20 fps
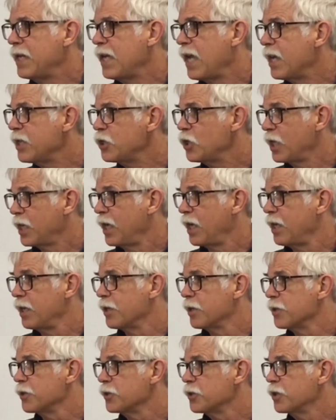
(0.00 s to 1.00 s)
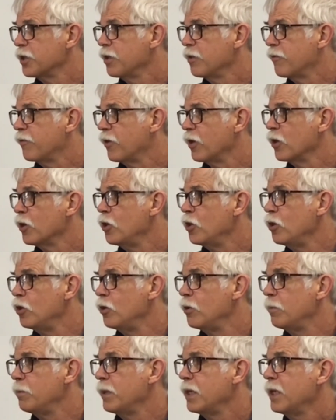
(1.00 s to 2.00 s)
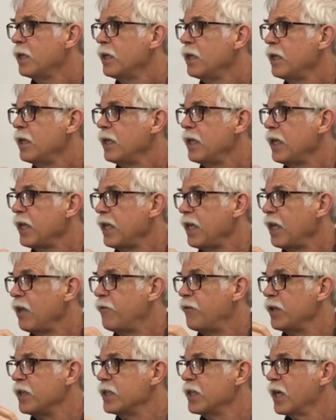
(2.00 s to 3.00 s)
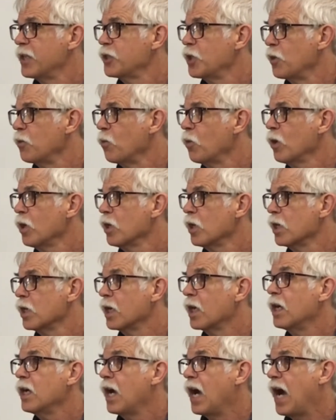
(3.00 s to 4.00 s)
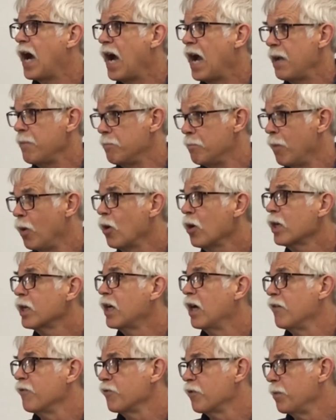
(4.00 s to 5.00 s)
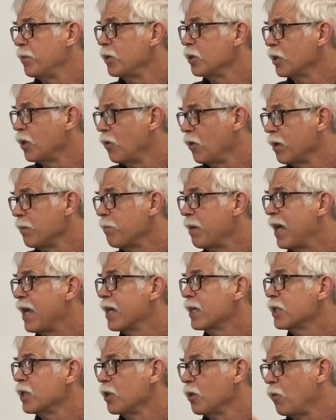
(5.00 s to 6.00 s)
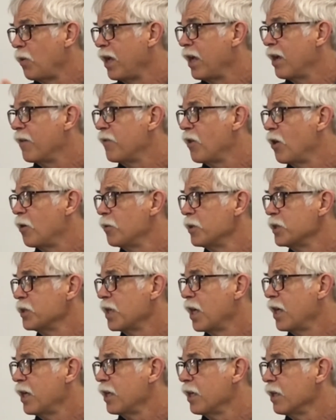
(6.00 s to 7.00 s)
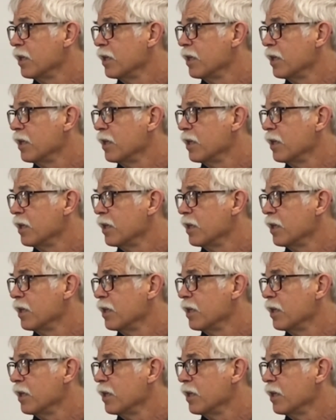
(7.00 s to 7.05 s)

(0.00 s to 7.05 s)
educators for whom, if it doesn't work, I'm more comfortable going back to the way I've always done it.